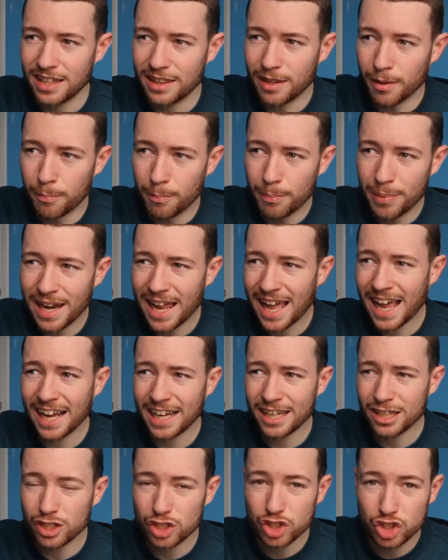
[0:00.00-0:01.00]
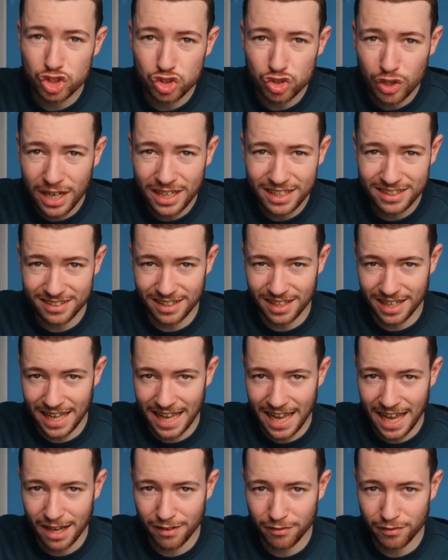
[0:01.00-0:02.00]
the black strands that I
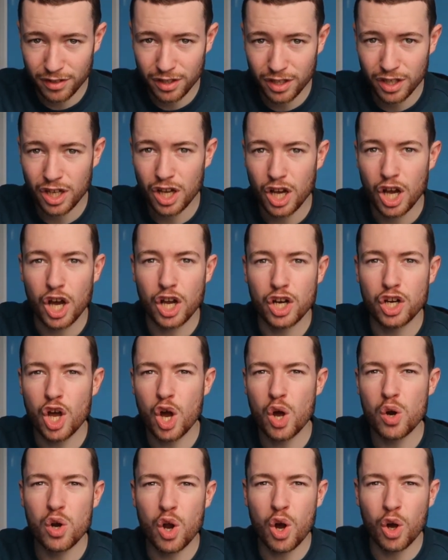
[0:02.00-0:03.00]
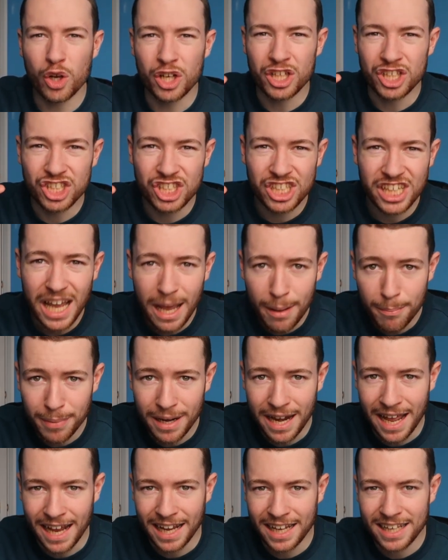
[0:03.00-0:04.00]
have are no longer jet
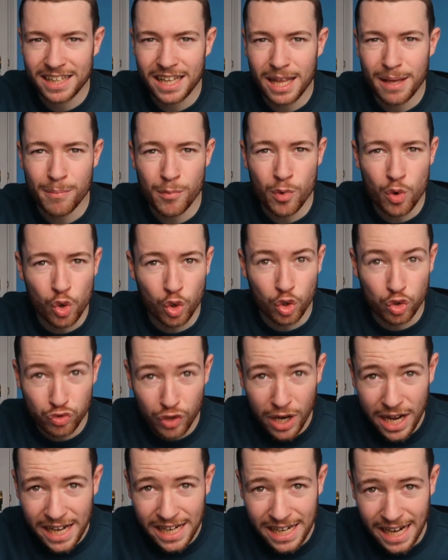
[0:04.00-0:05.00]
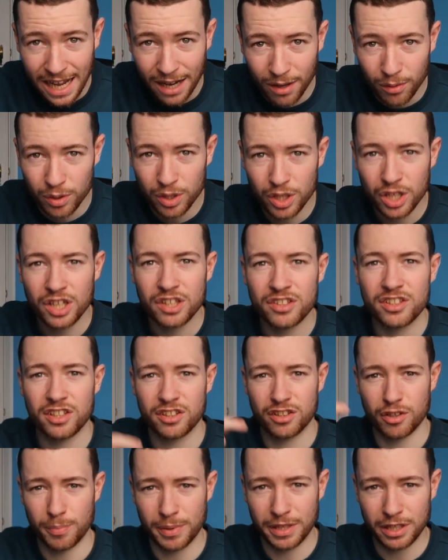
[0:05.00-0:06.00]
black, they're more grey now
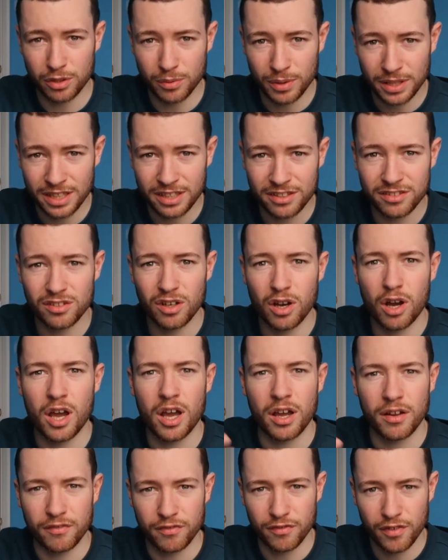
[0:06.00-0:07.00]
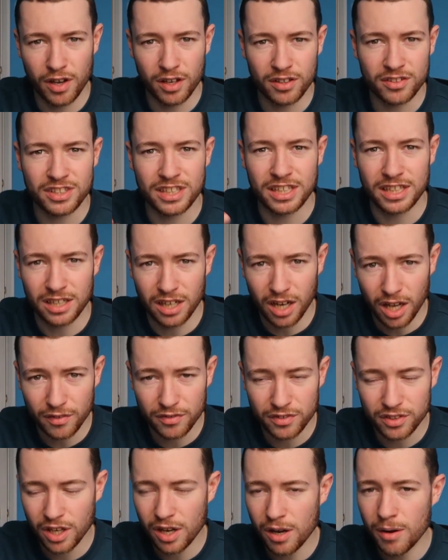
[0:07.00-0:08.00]
since I've been doing this diet and fasting and
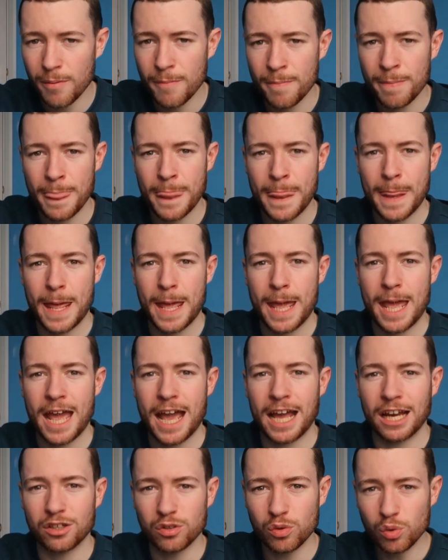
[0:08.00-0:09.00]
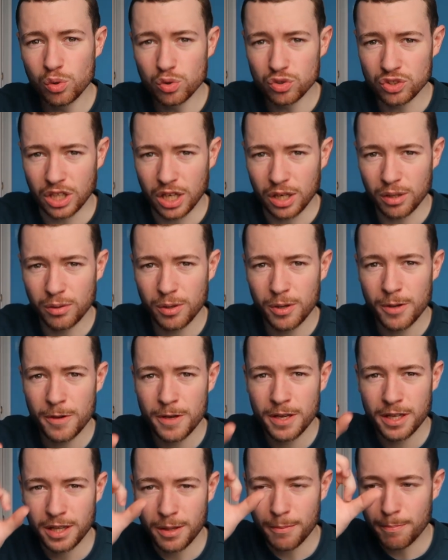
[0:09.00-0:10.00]
lifestyle. And also
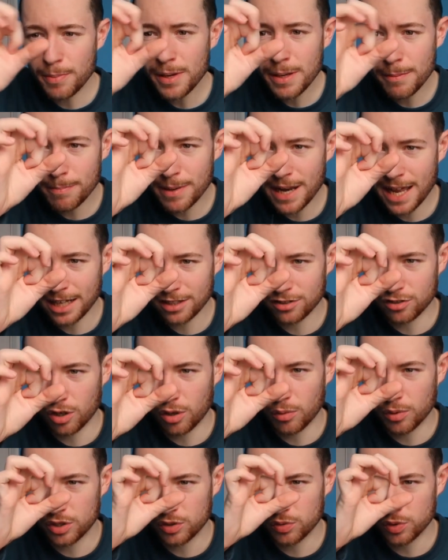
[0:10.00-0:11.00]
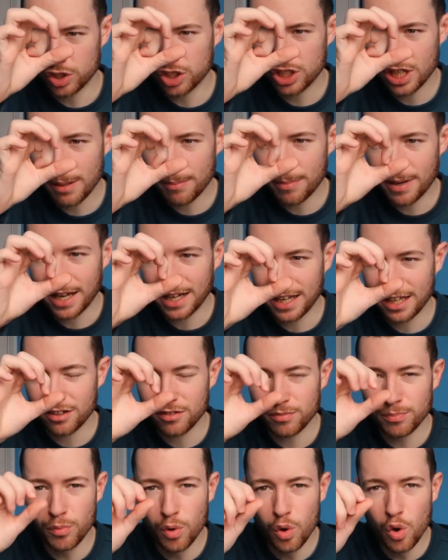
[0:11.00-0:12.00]
the big black dot, which was jet black,
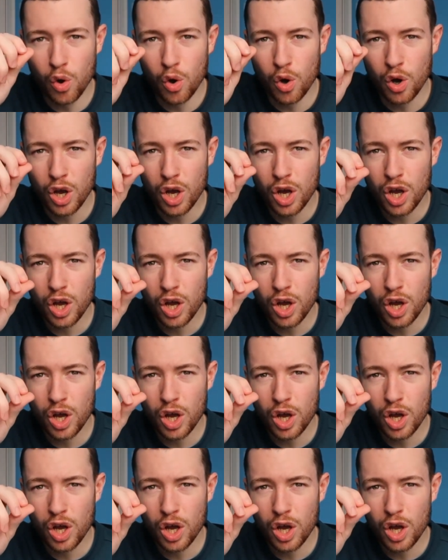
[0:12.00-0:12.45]
it's more